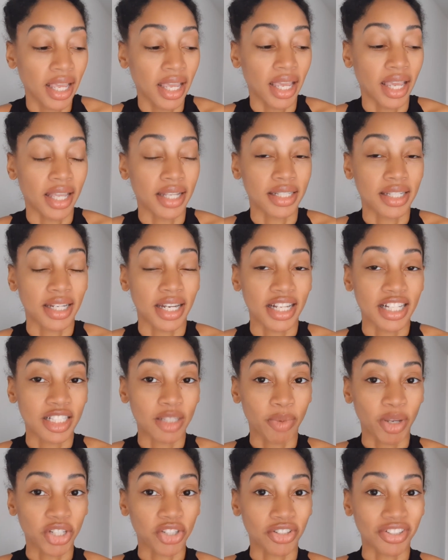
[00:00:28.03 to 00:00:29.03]
And today's
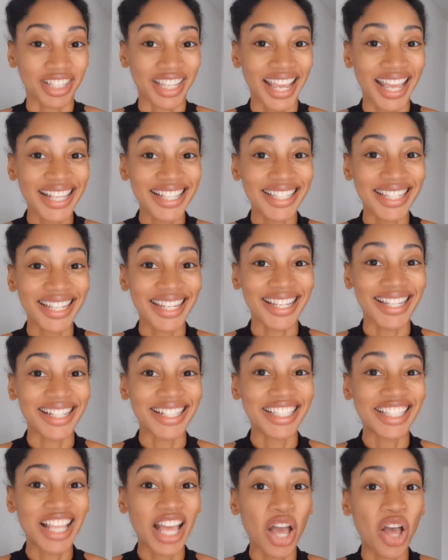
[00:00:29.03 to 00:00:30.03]
special guest
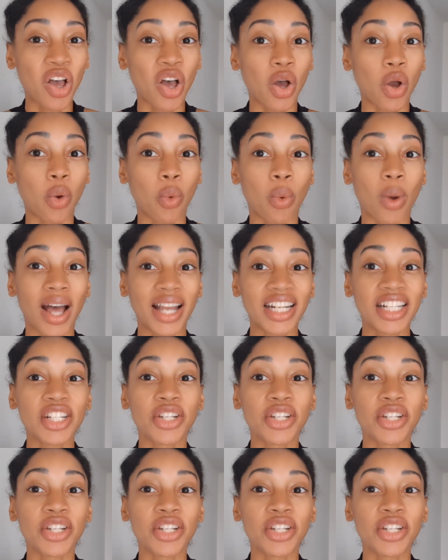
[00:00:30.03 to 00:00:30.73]
is Awana